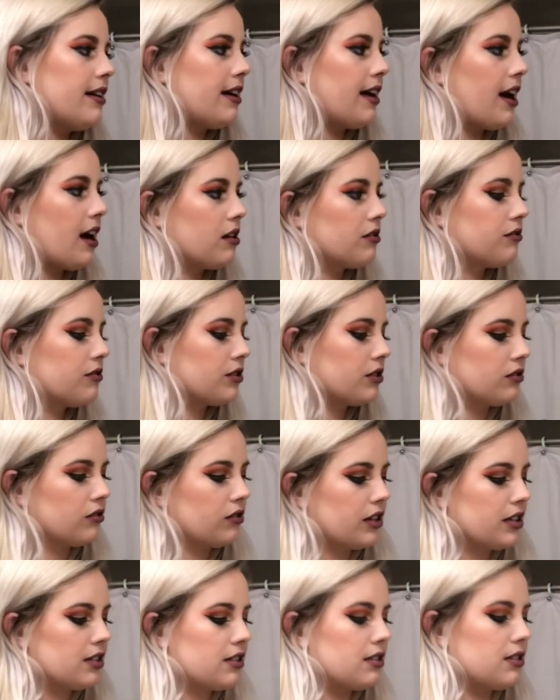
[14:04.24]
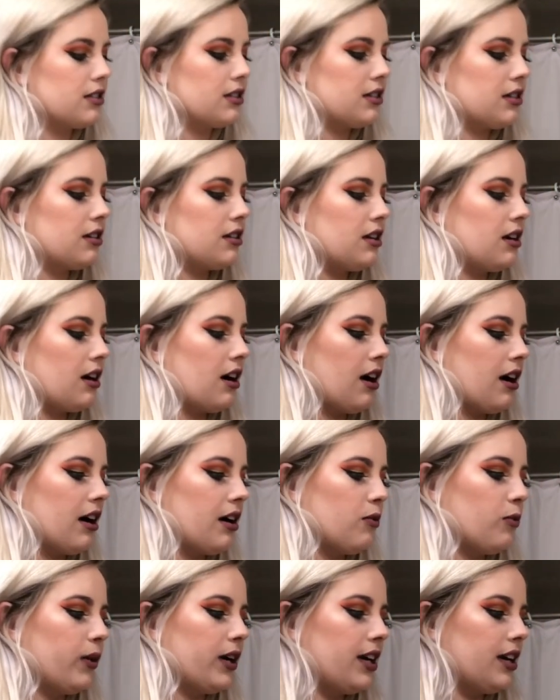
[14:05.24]
And after Rusted,
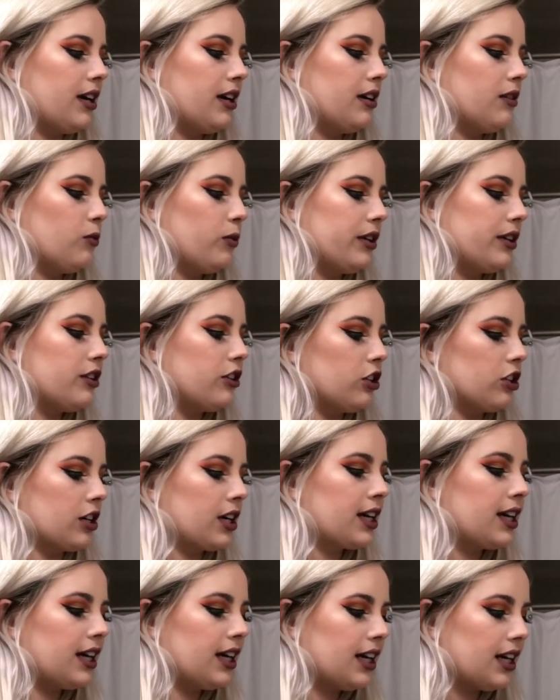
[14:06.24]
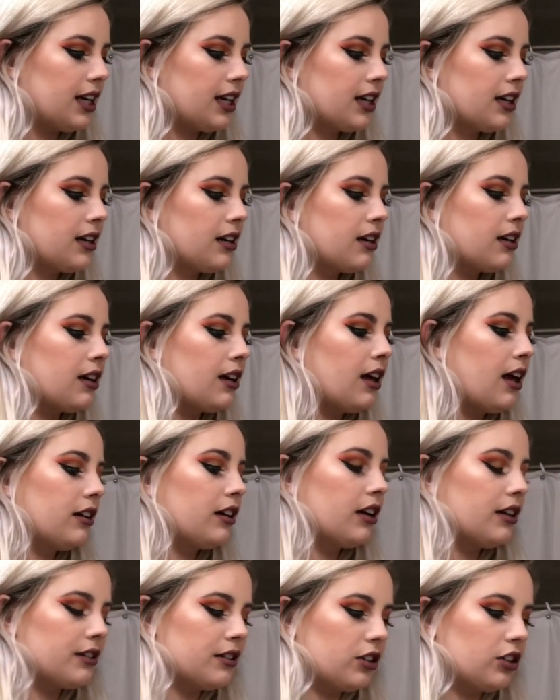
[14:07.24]
I went in with You're Kidding,
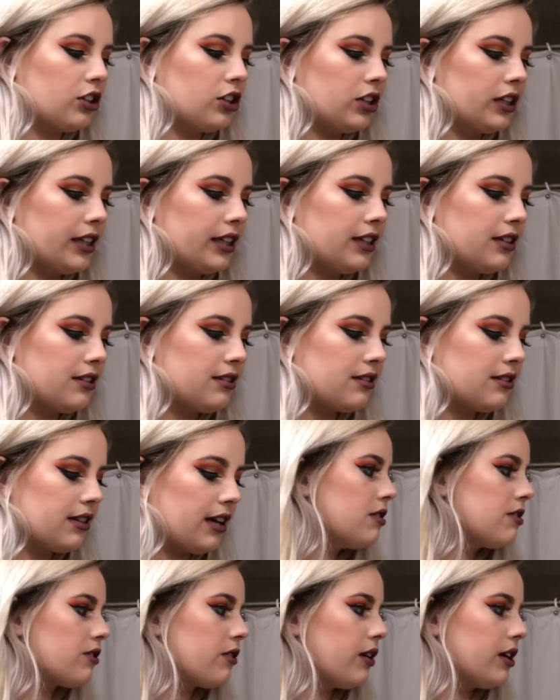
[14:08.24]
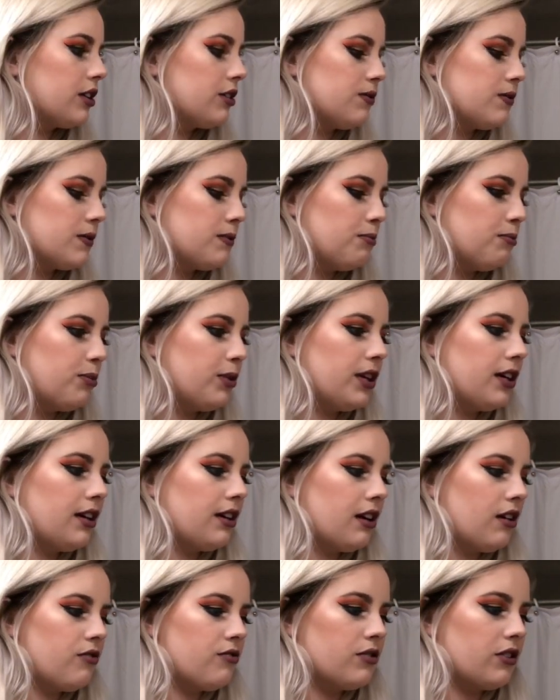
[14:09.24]
cut the crease. So I used
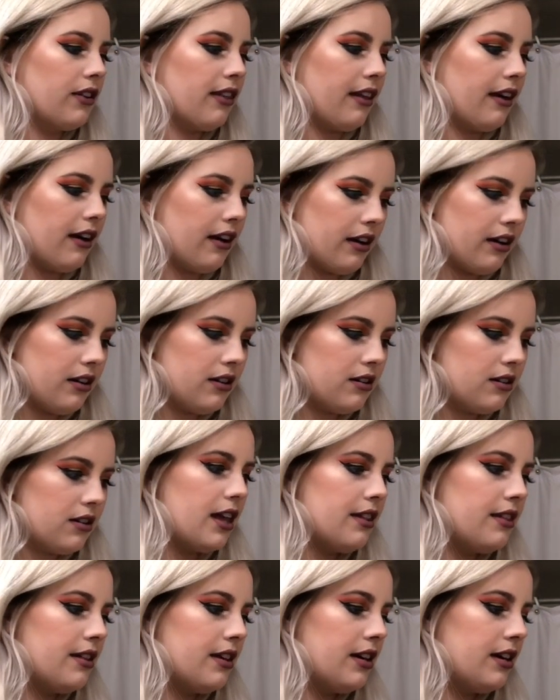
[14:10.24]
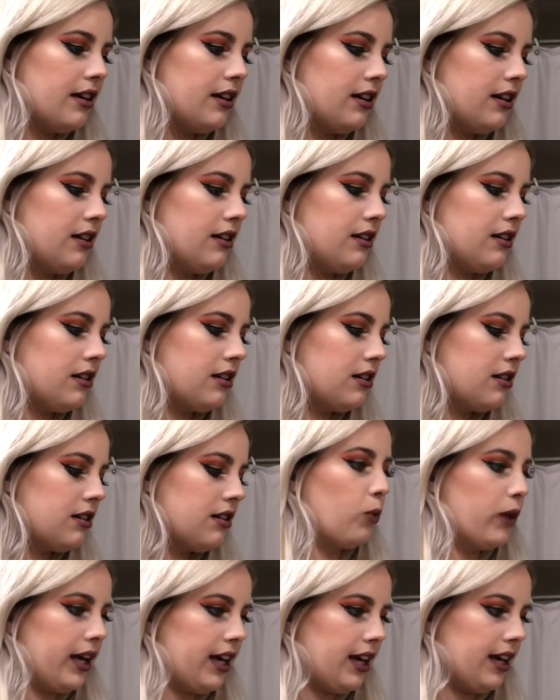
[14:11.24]
B after that, and then
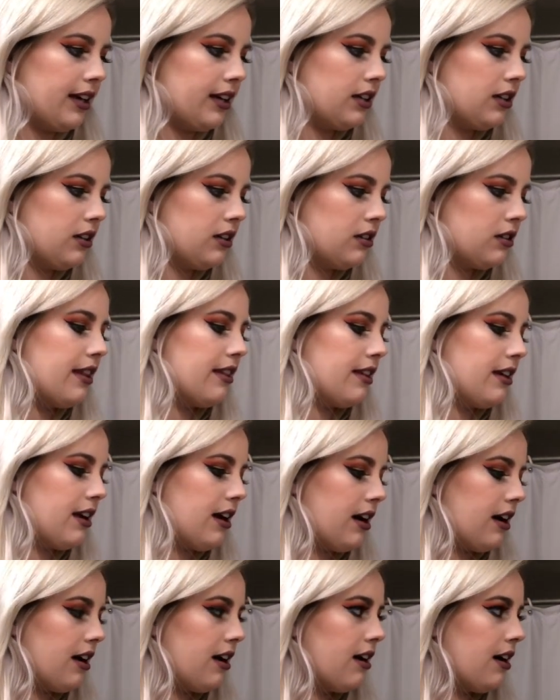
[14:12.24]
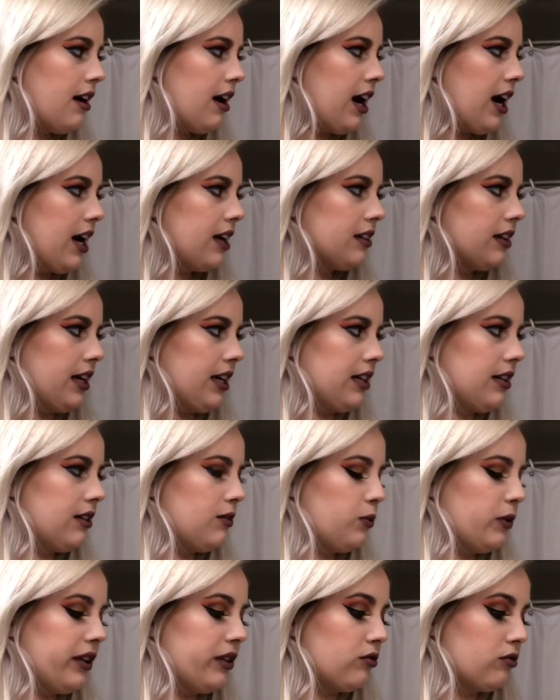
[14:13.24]
Wig, and then I
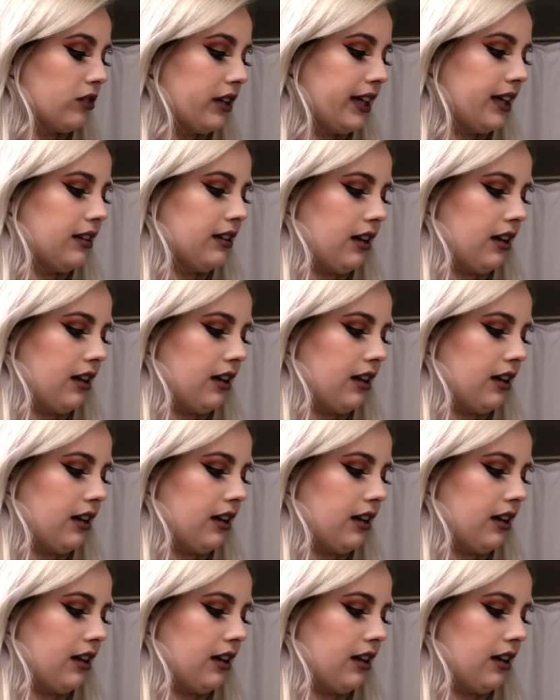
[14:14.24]
highlighted with Ring